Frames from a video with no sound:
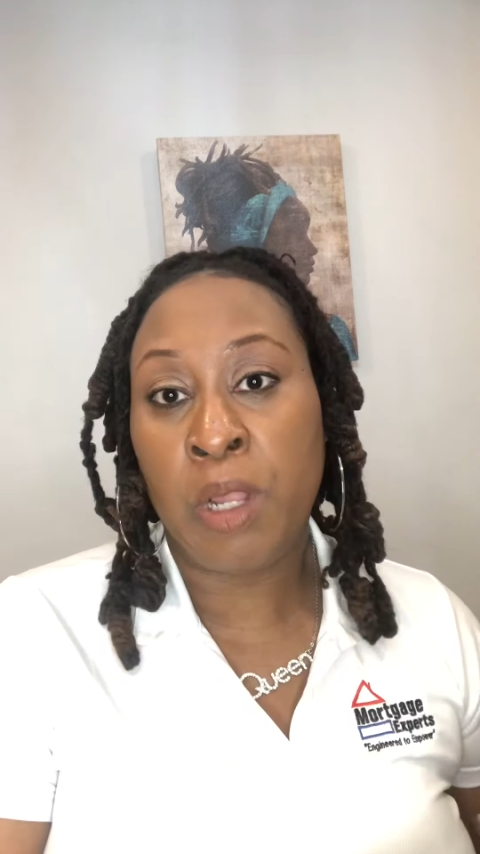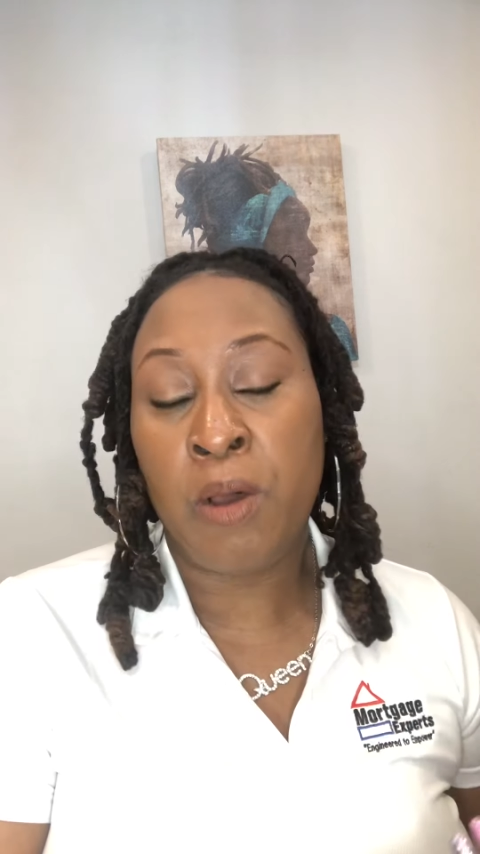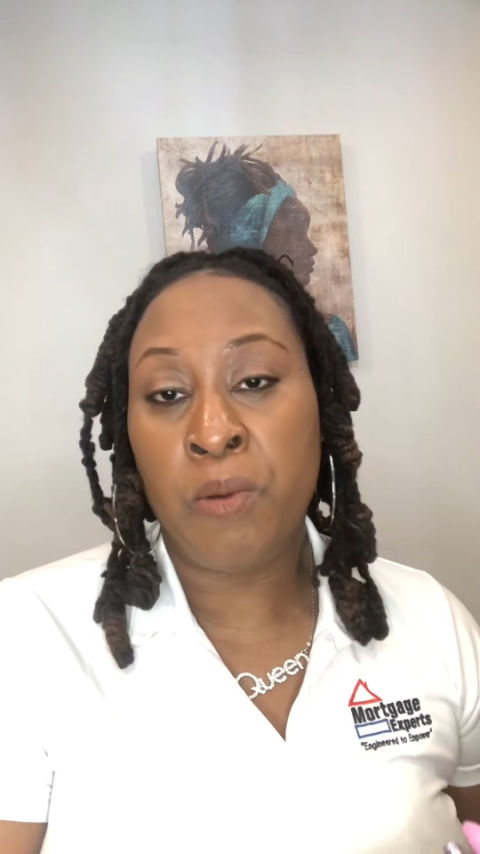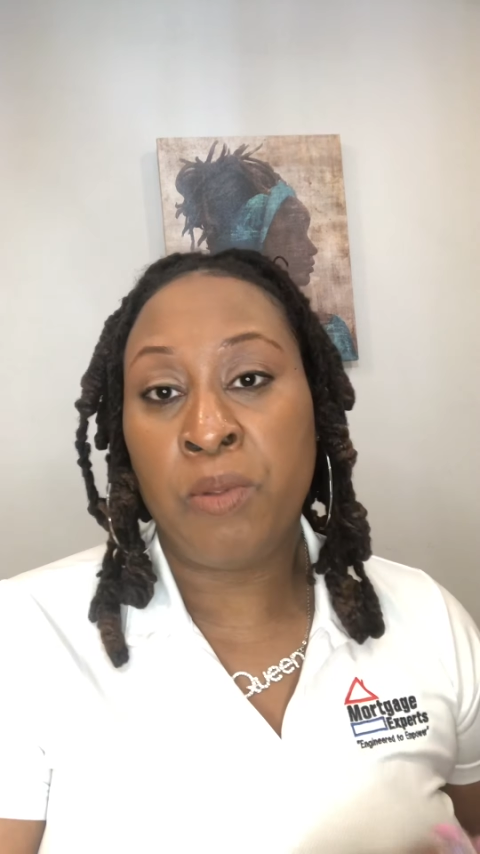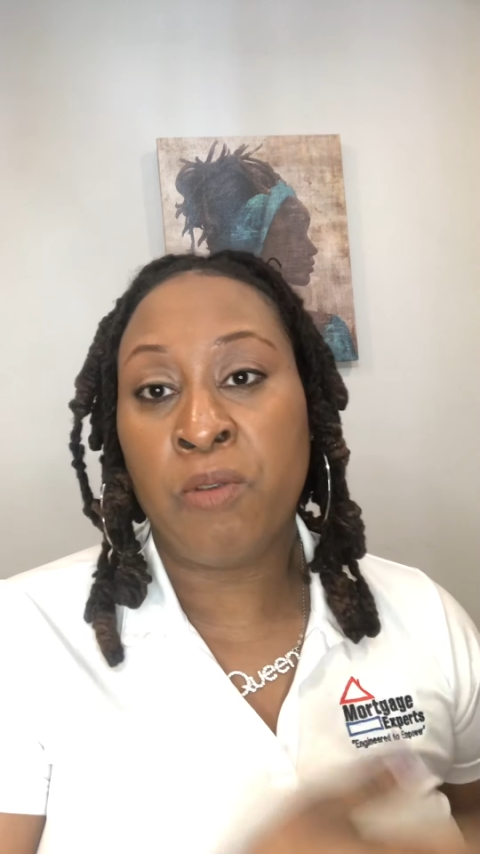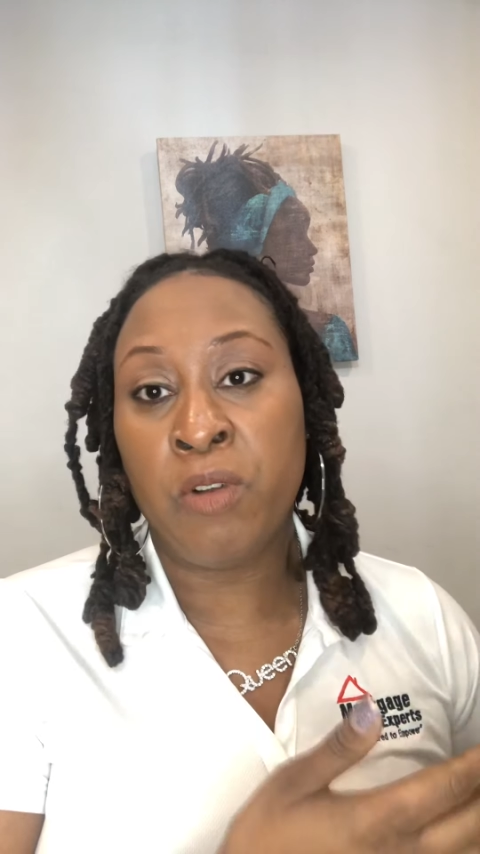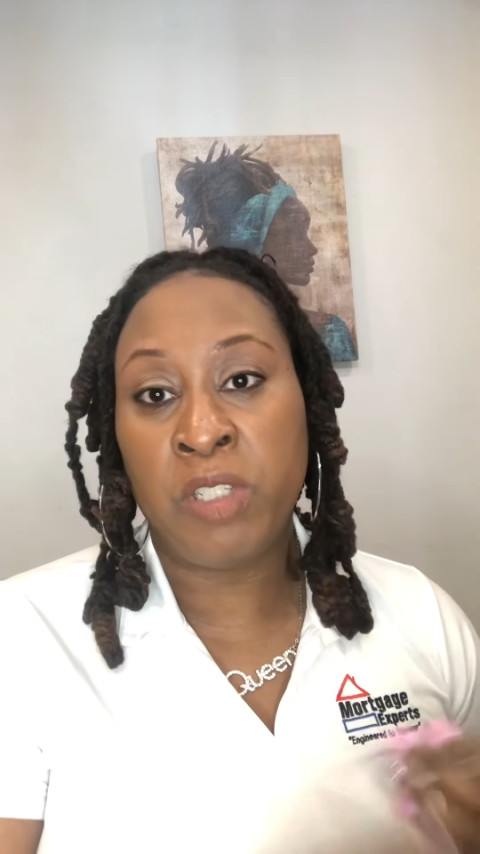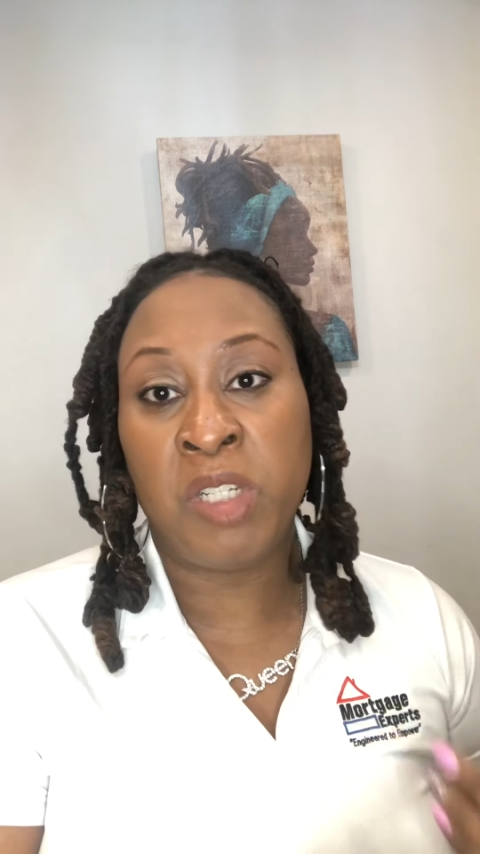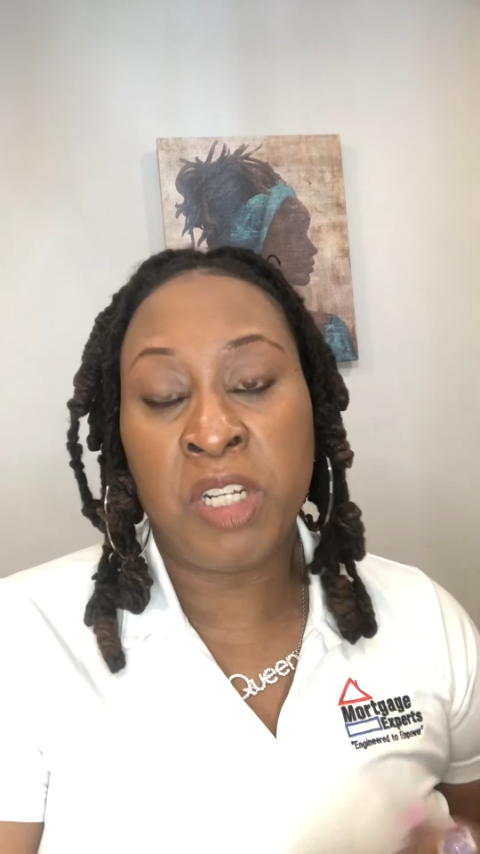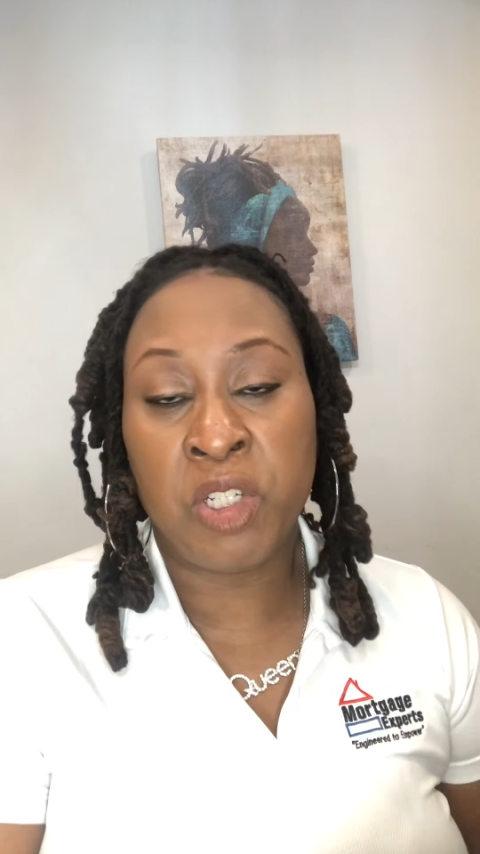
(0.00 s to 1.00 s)
loan through a
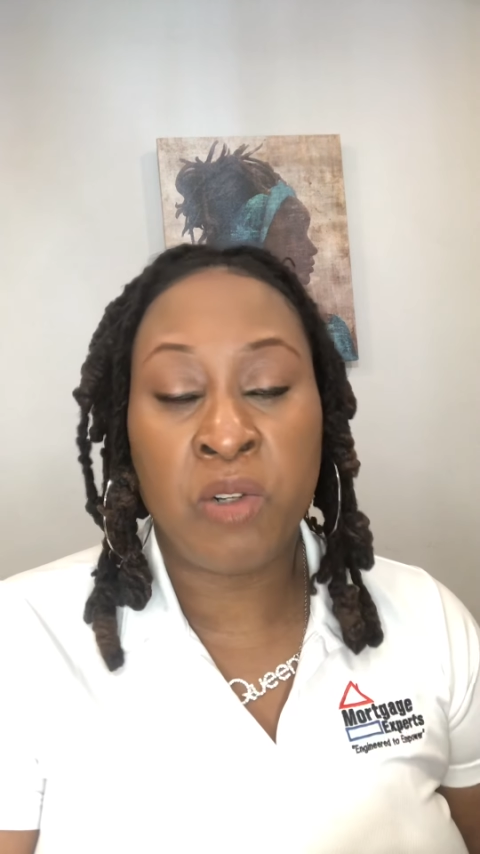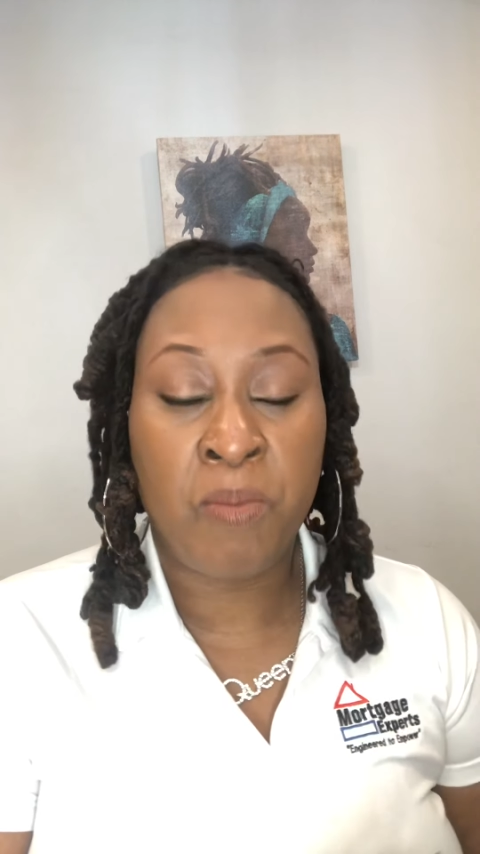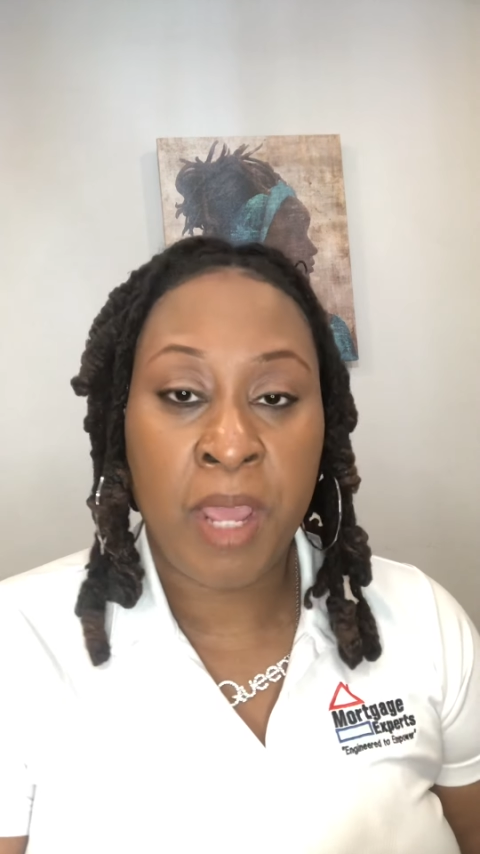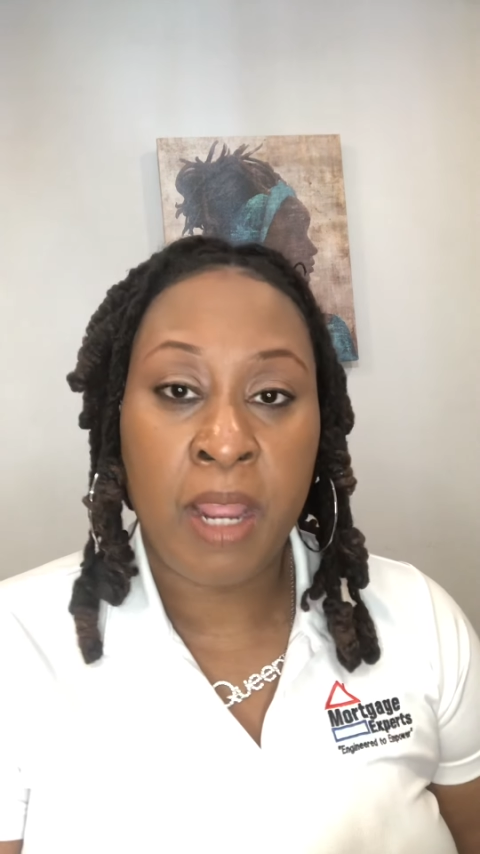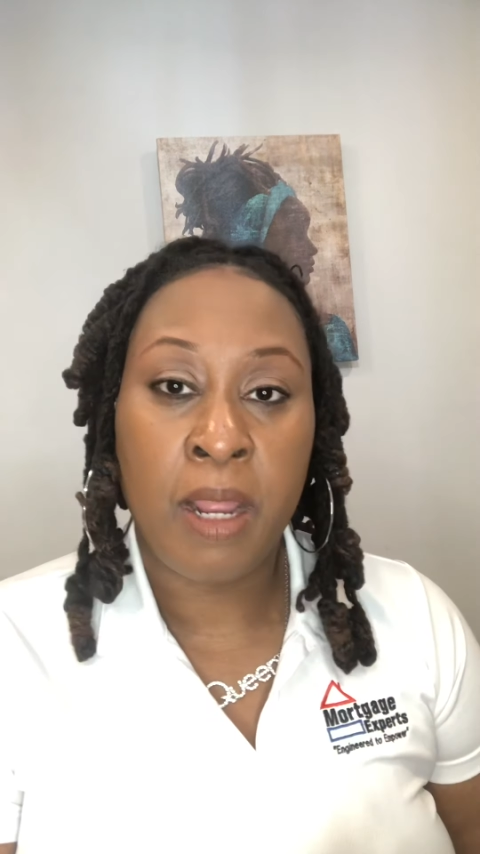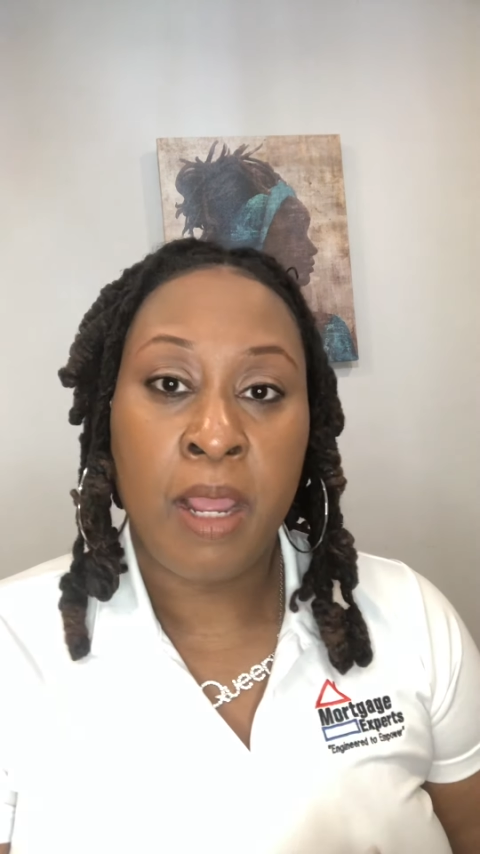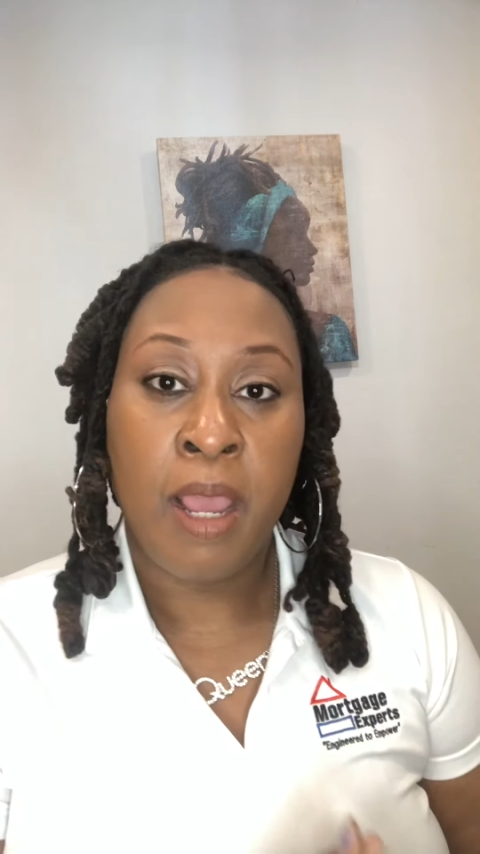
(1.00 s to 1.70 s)
traditional bank.